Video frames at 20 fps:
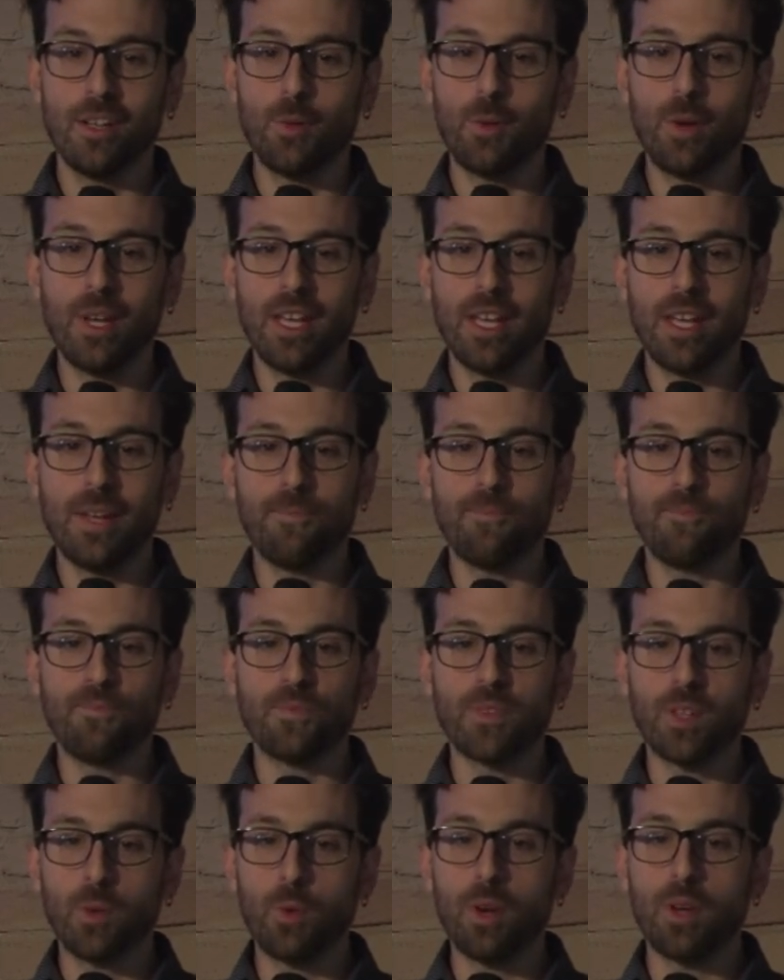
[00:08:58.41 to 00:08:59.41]

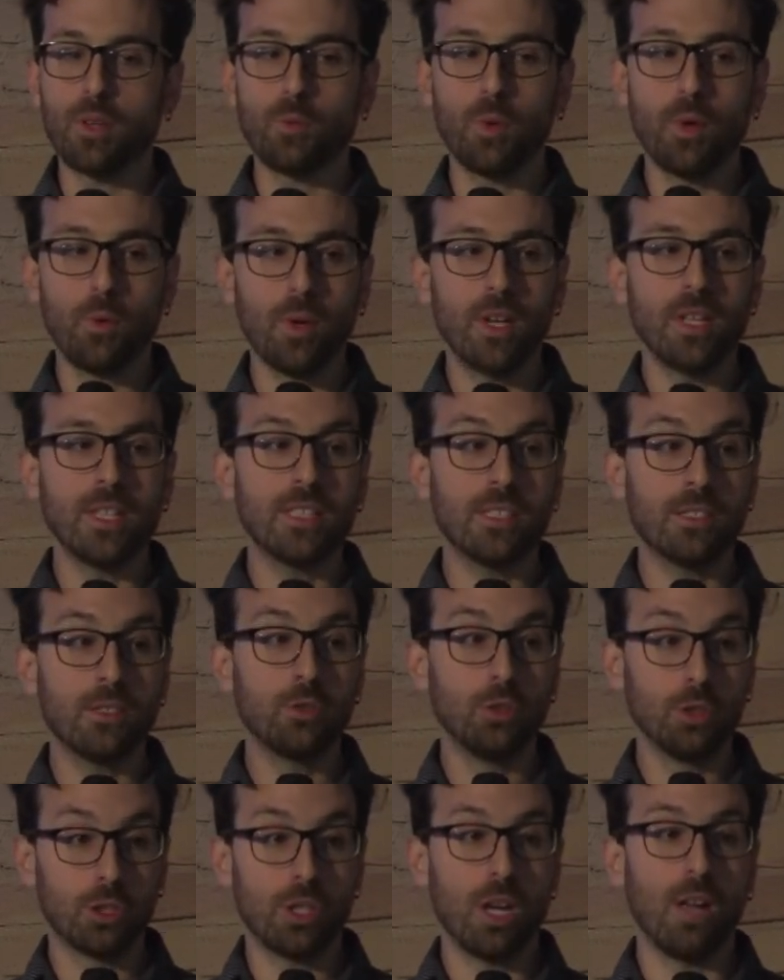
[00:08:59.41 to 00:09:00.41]
What we want is
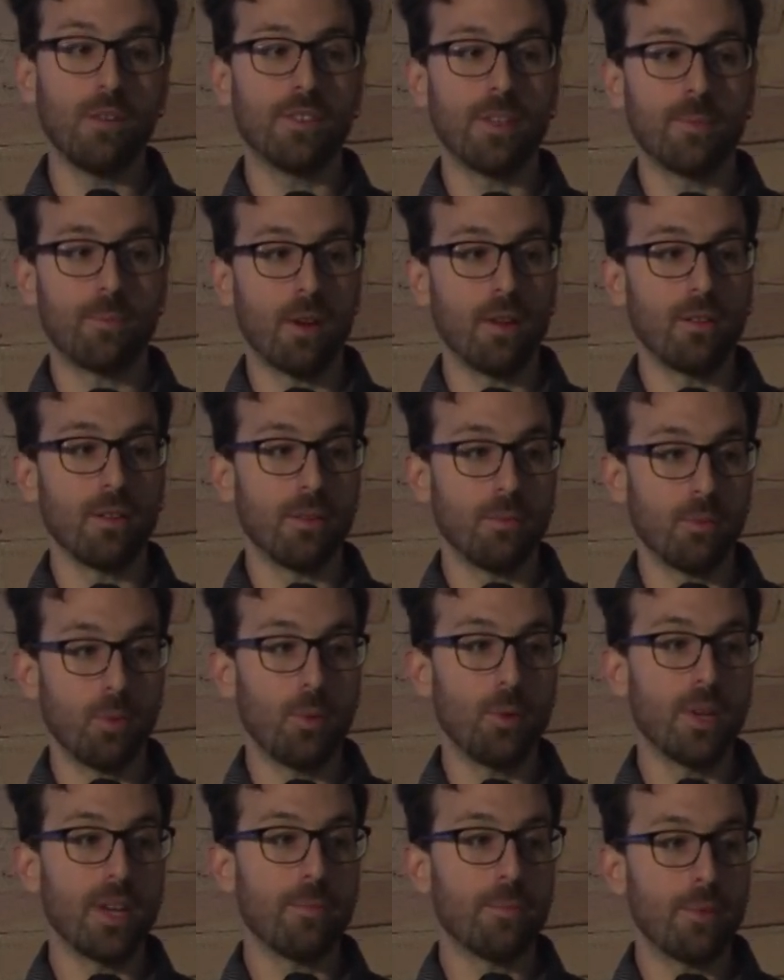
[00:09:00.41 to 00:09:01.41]
to solve the problem. We
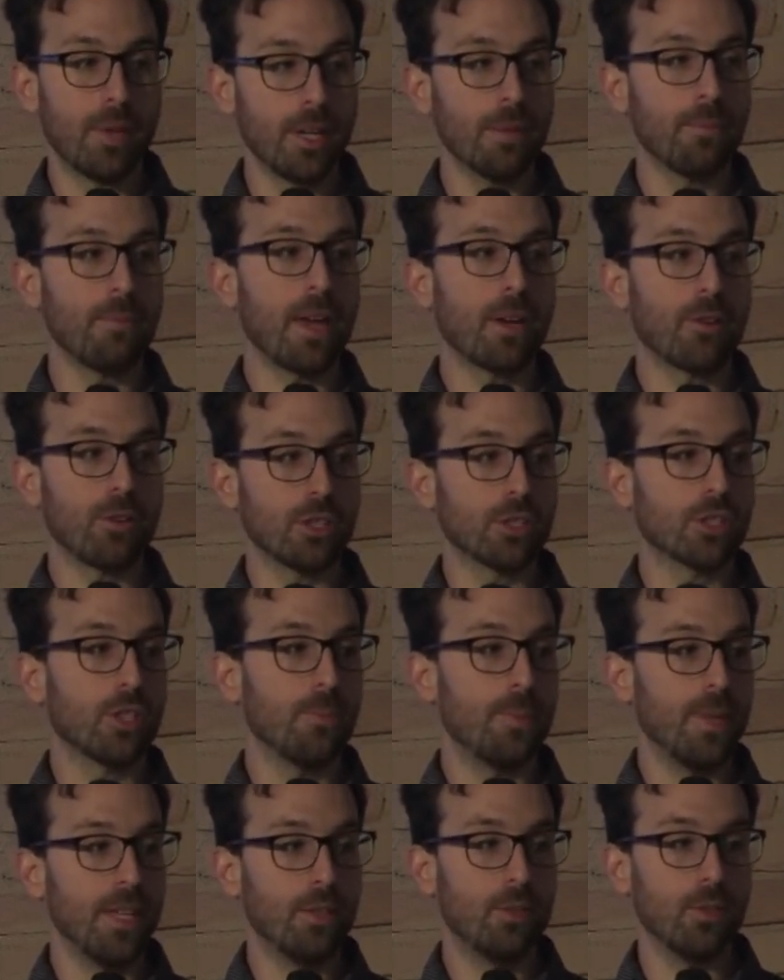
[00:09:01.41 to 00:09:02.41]
want to bring
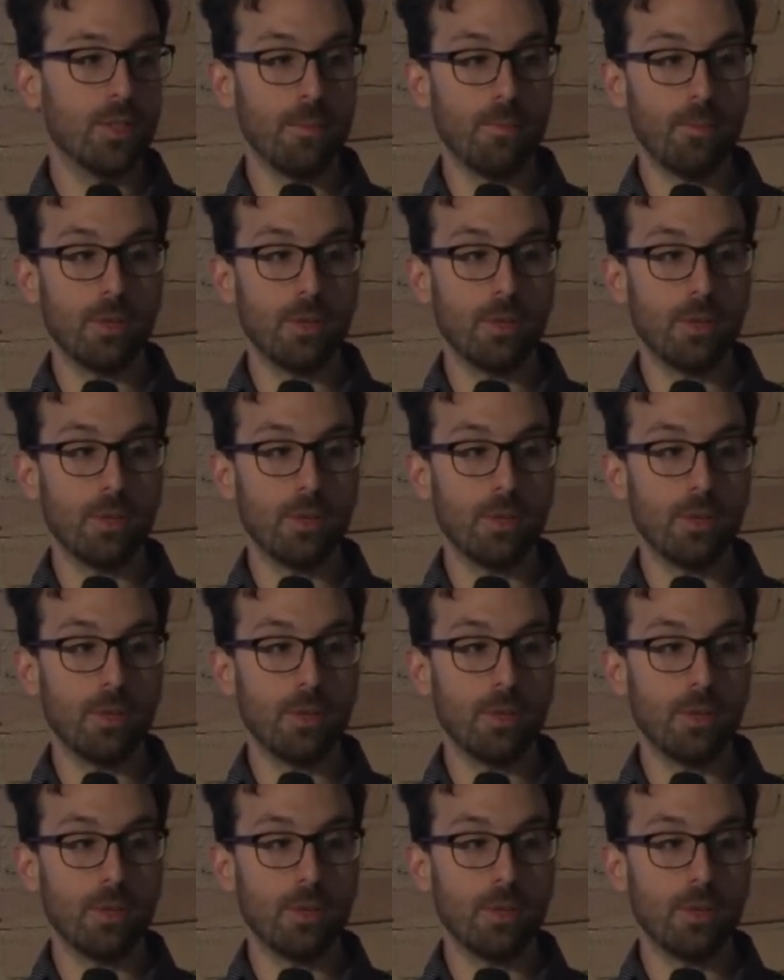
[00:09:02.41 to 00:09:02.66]
microscopy to the